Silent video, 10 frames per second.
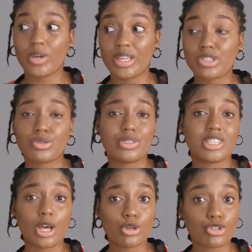ways to
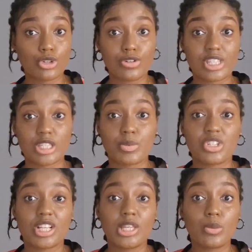tell stories,
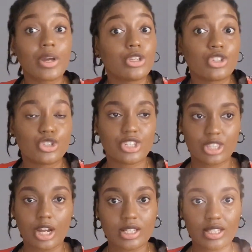especially when you're just
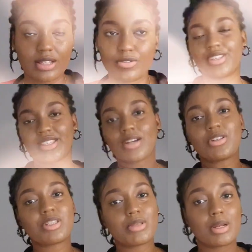starting. The
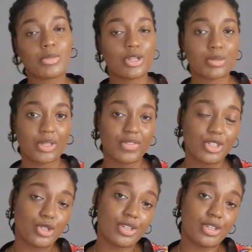second tip that I'm going to be giving